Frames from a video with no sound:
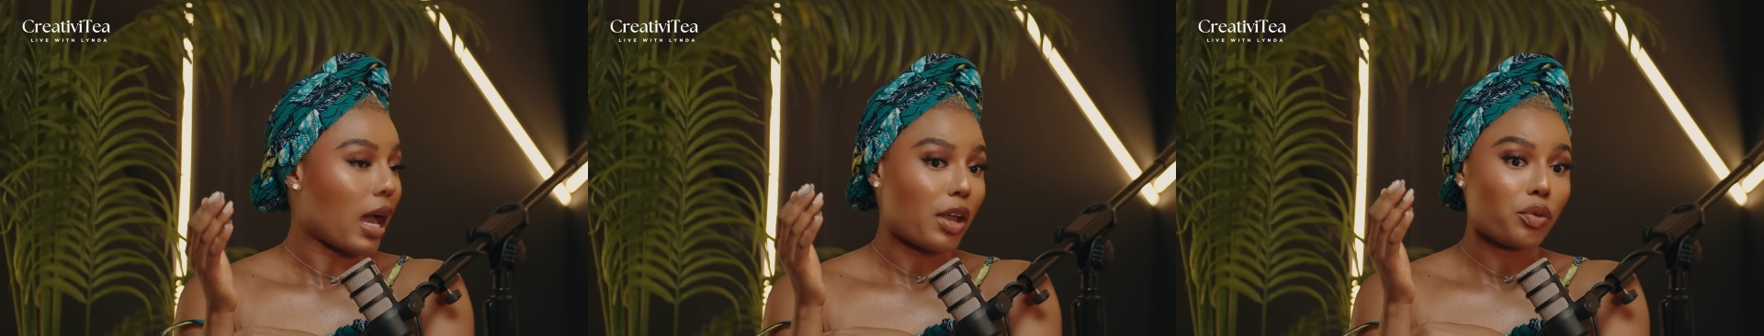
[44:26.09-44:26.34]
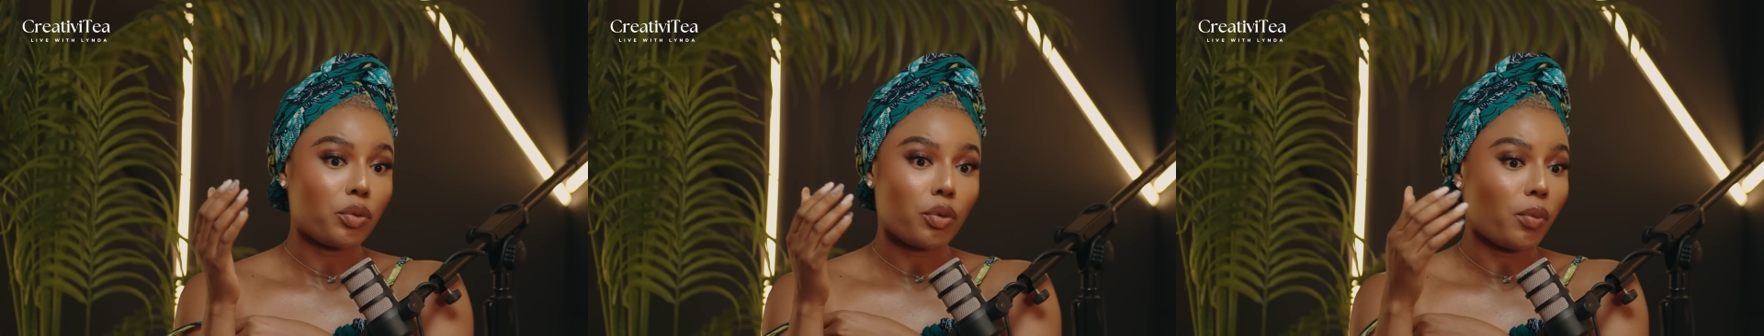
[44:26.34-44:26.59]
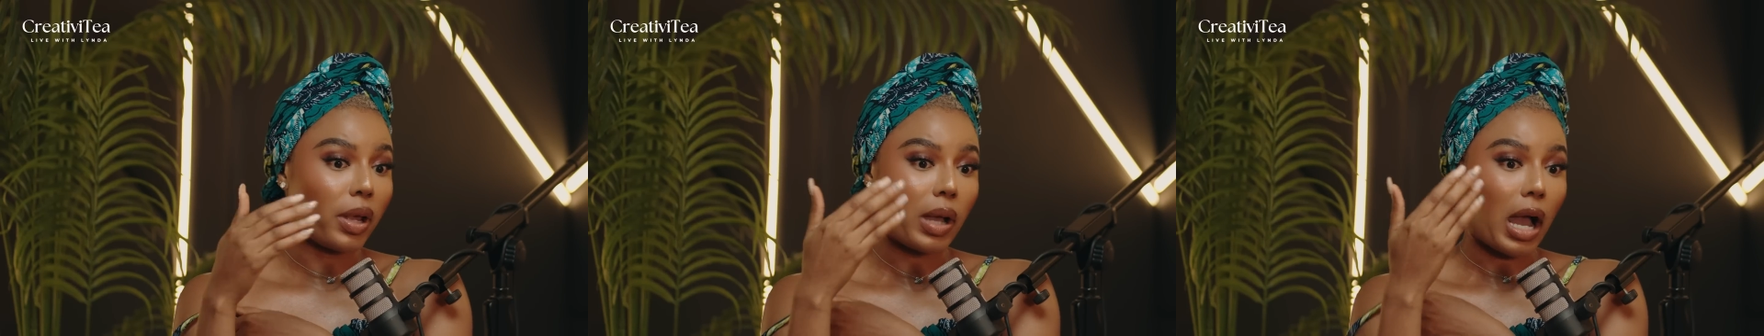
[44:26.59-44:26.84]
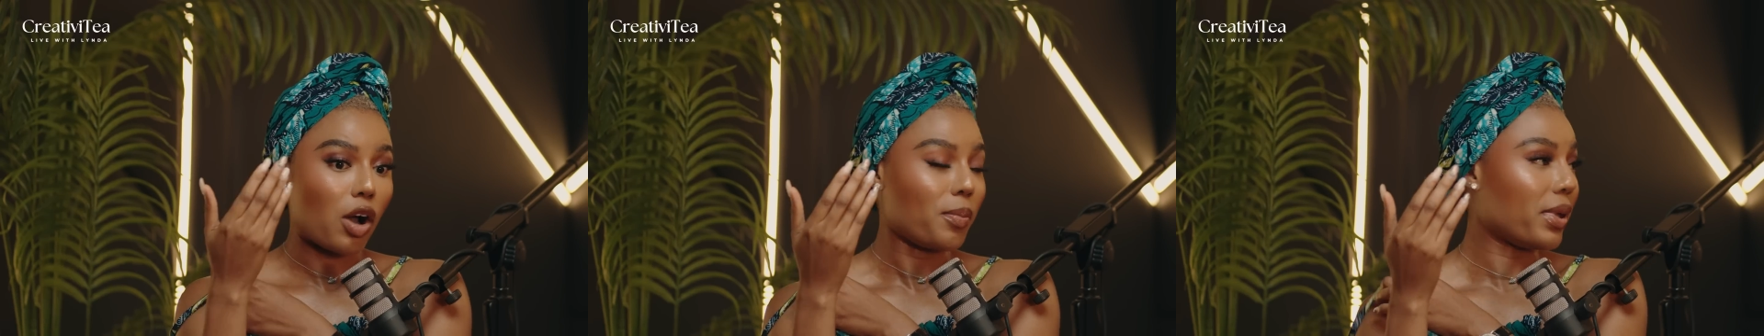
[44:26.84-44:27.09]
I don't know where
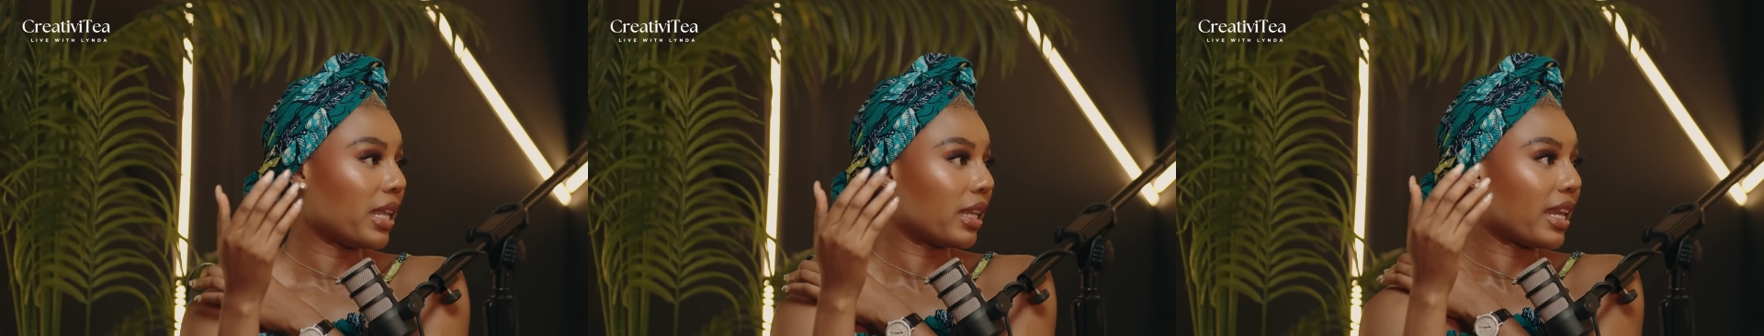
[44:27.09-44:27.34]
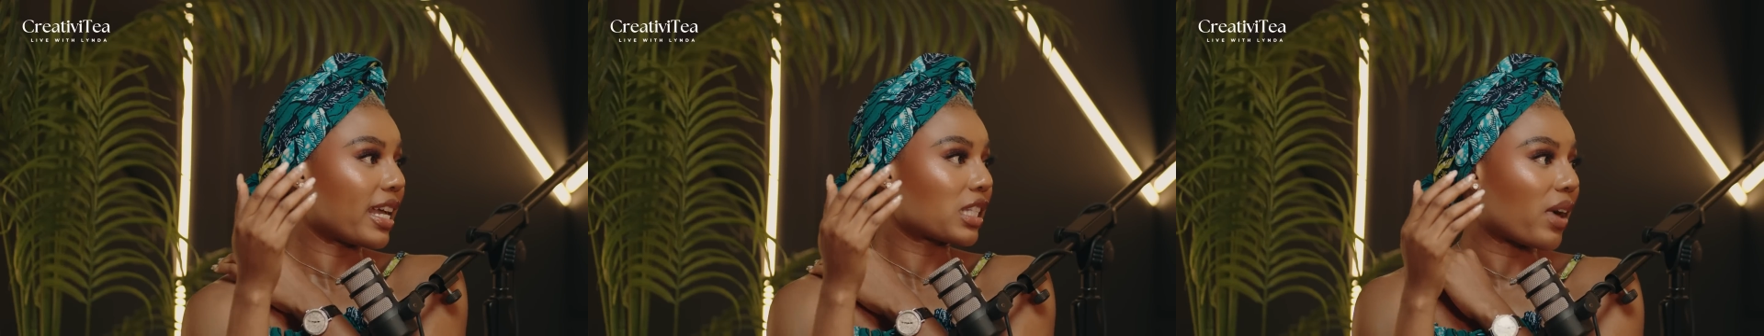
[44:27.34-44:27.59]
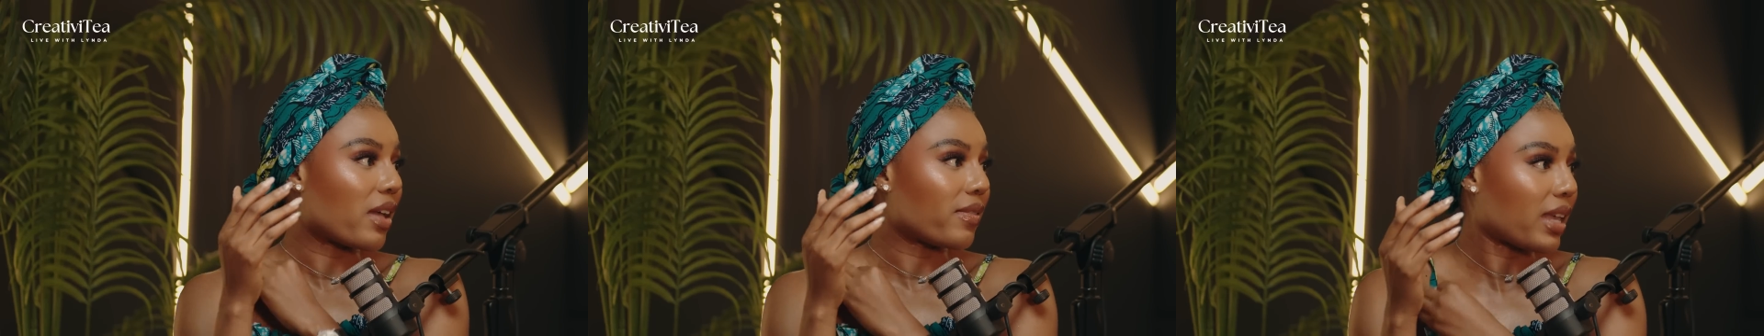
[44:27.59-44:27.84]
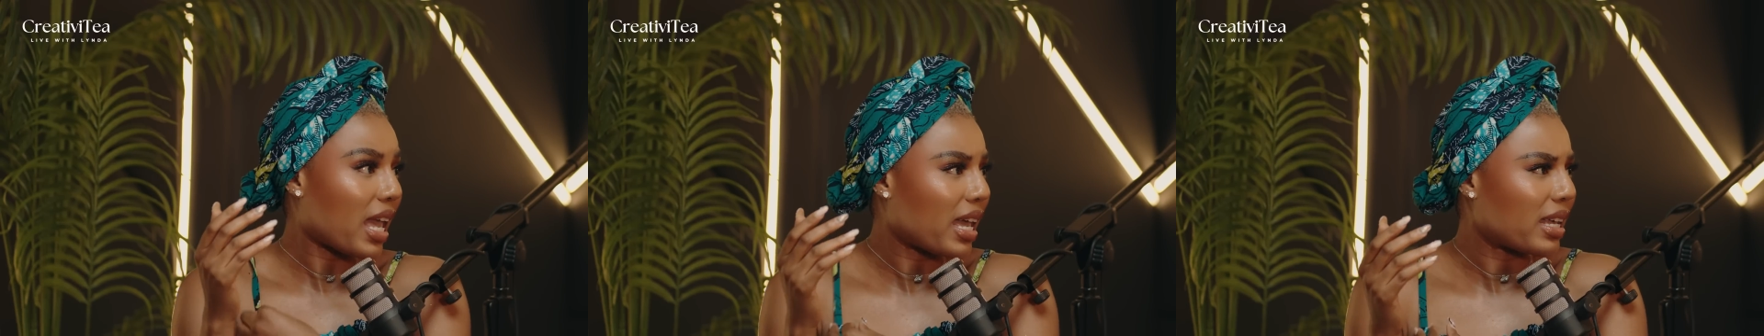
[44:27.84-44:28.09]
I'll be in the next 5
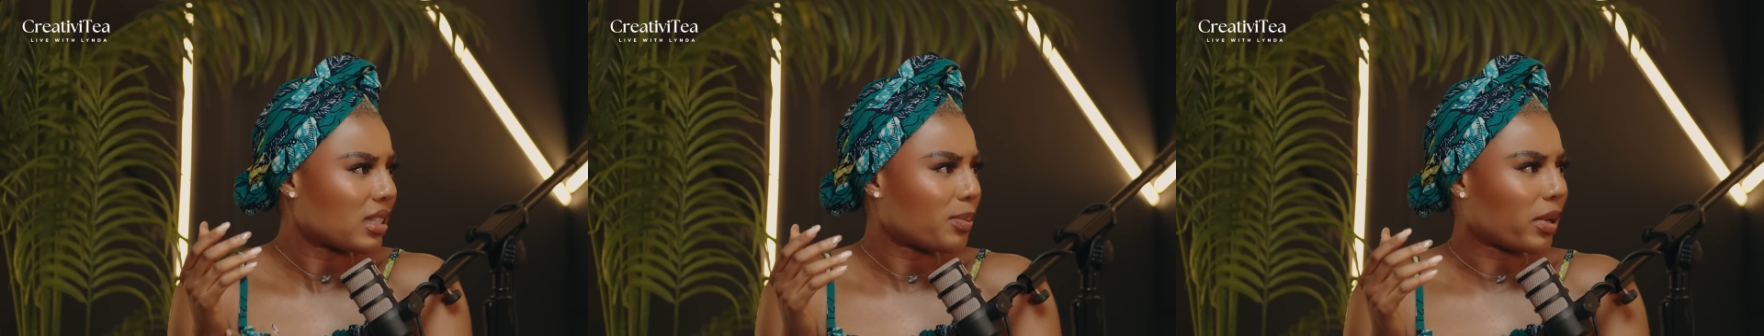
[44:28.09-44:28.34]
years,